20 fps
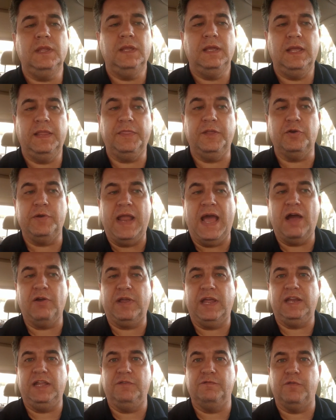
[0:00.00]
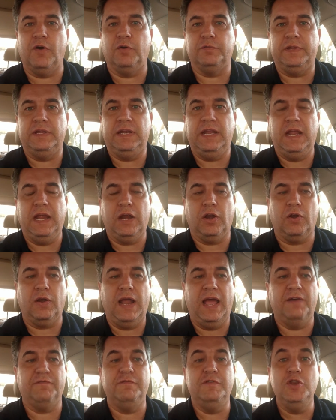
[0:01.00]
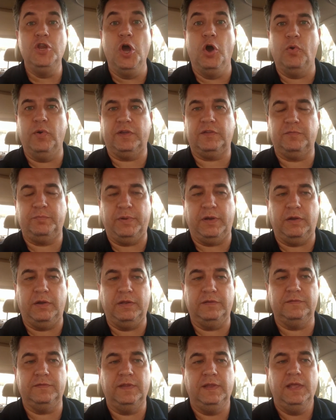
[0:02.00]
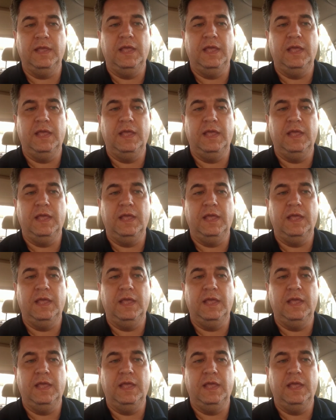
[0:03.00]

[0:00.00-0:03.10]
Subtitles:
and they're now getting involved in hair, have no experience,